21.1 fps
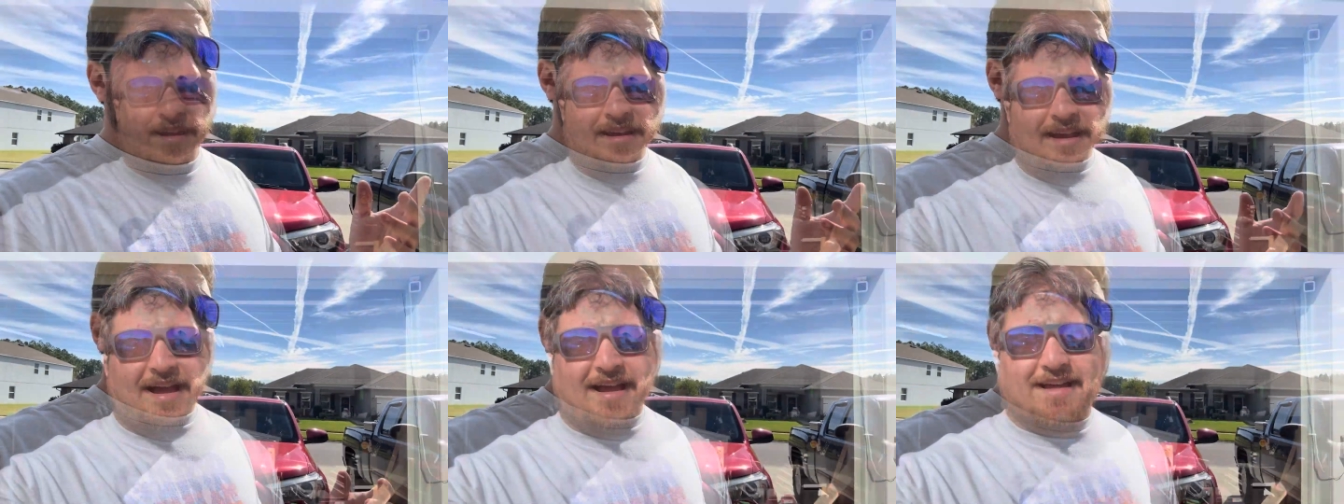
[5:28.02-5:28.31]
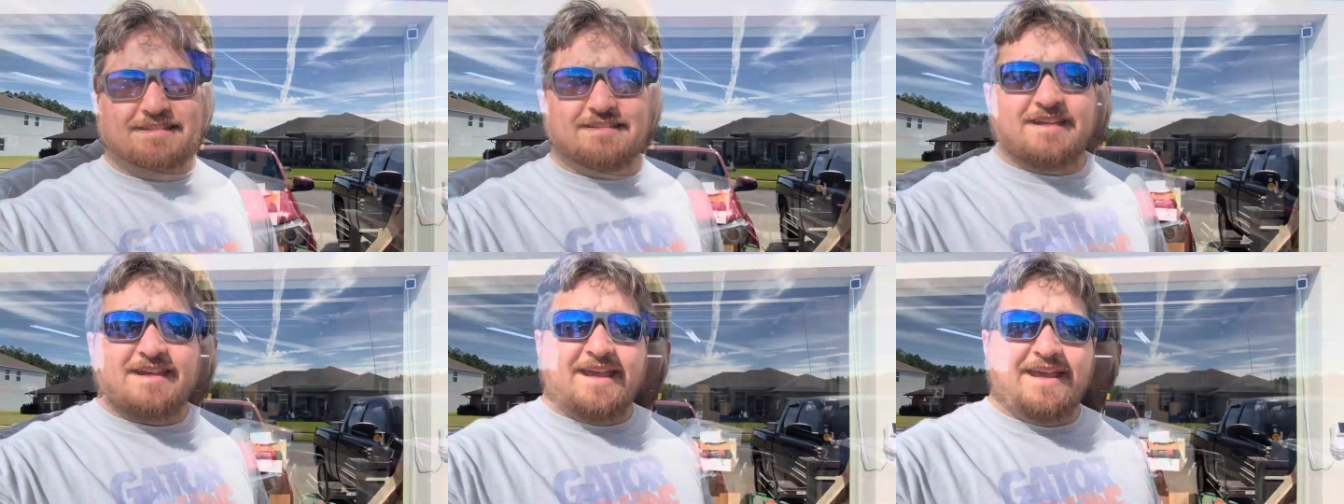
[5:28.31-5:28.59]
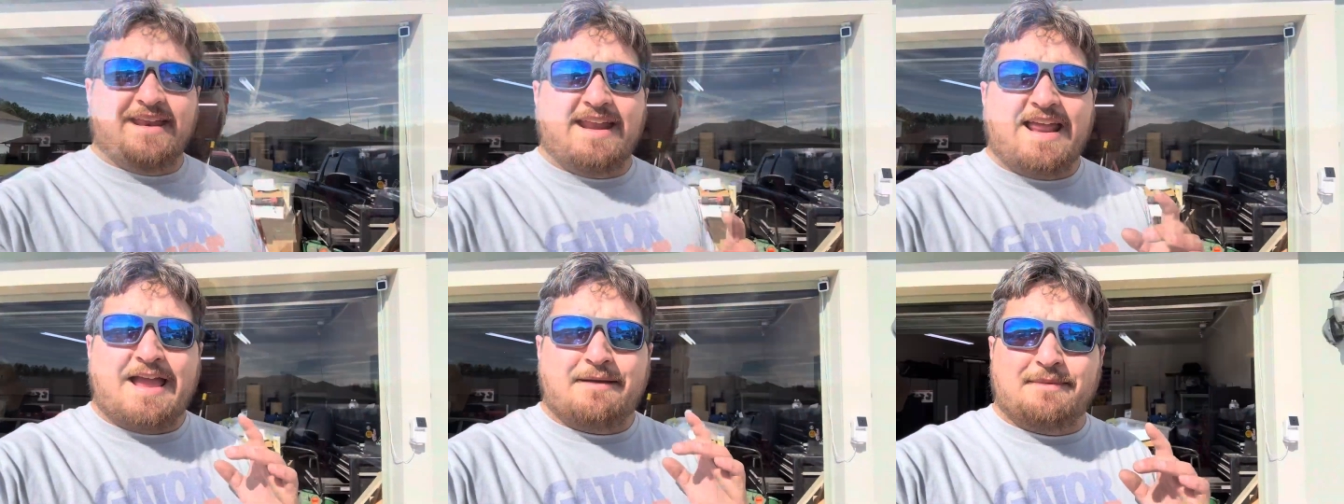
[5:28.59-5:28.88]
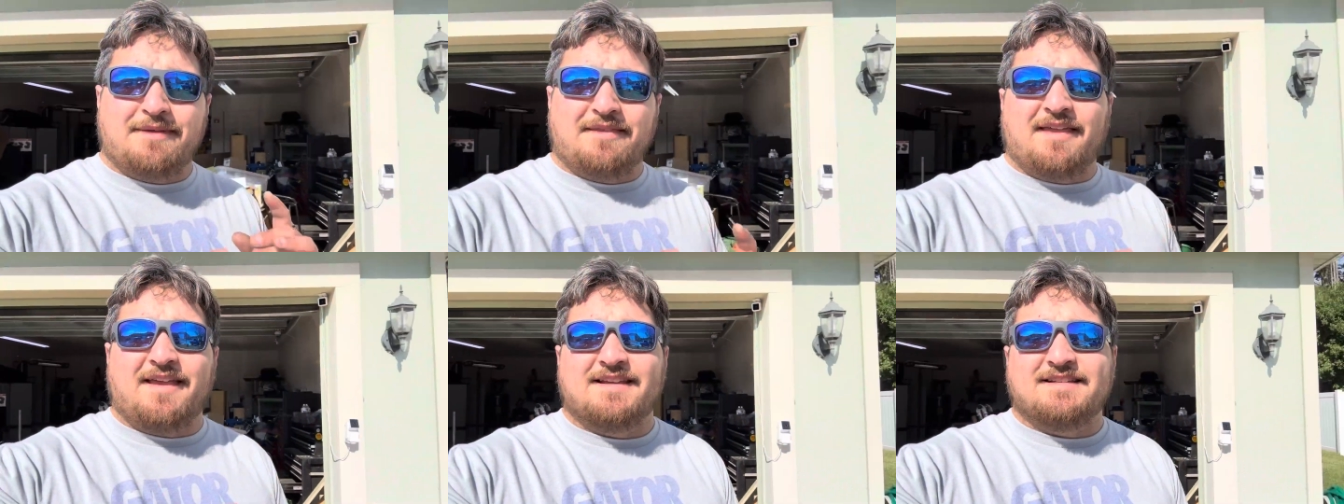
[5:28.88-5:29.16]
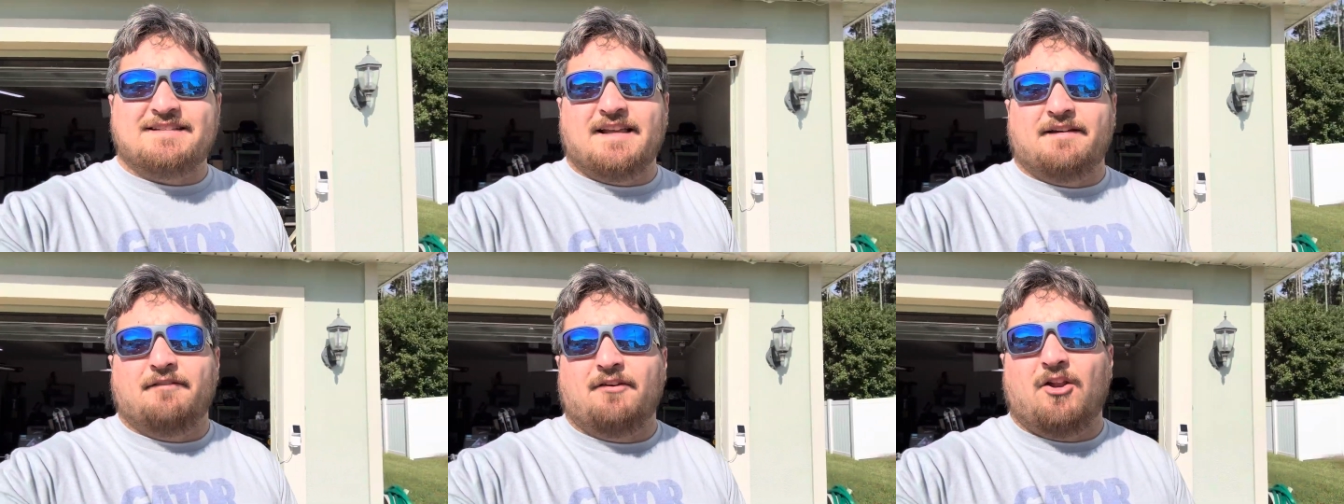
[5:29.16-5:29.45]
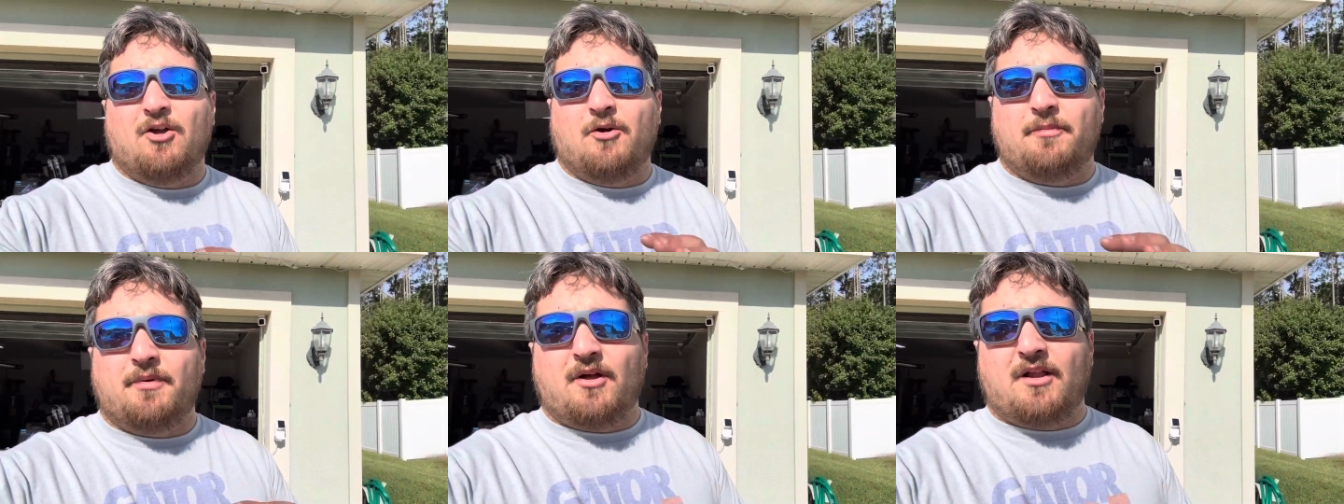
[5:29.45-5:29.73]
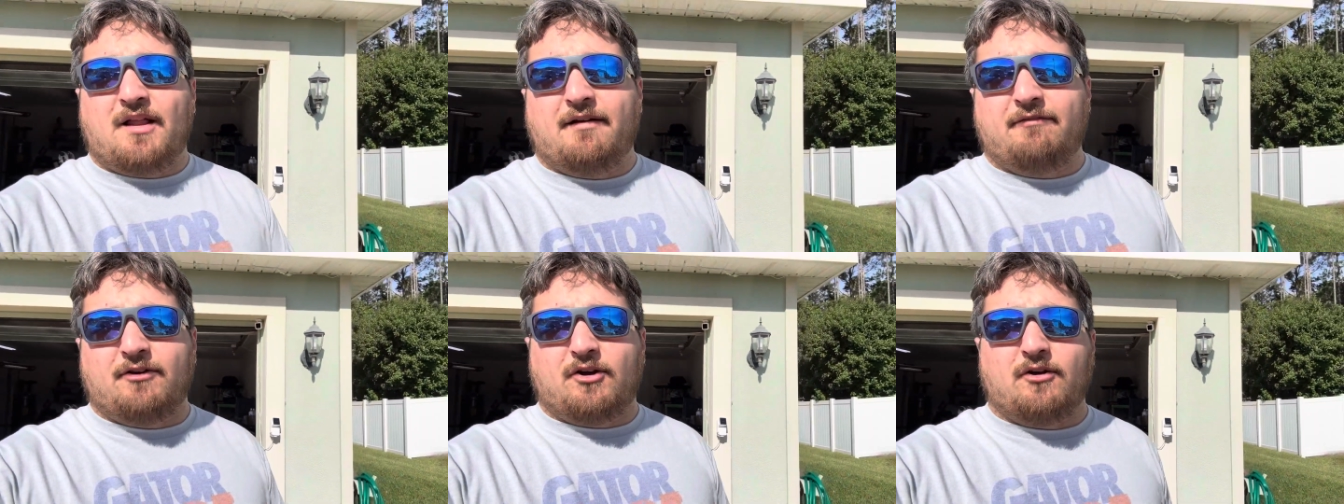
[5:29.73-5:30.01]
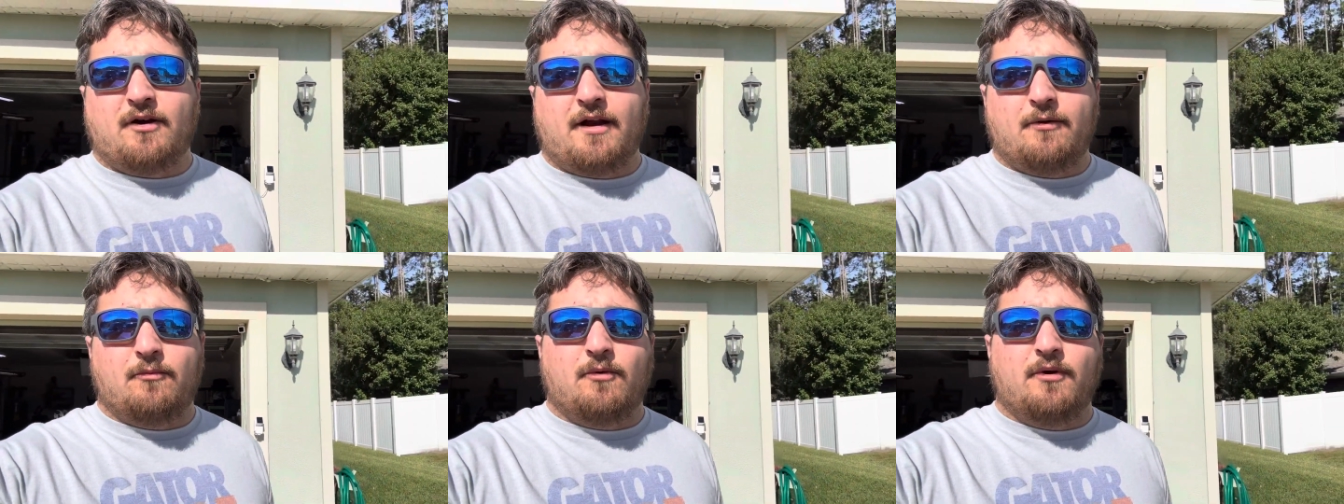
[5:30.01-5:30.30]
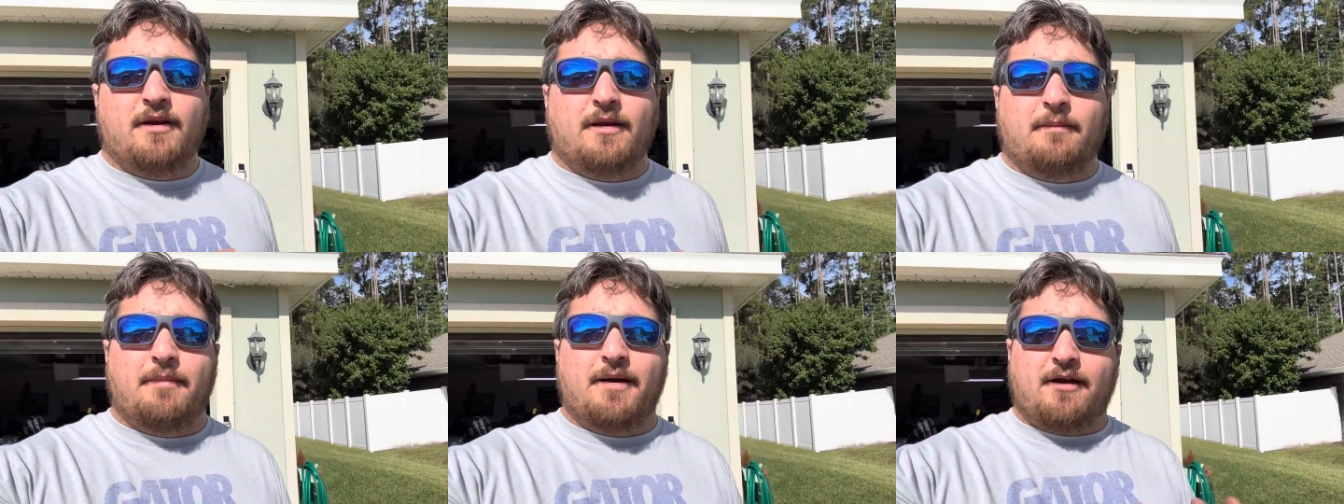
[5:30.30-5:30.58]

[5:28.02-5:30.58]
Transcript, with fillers: something. Guys, again, happy Thanksgiving. I hope y'all have a great one and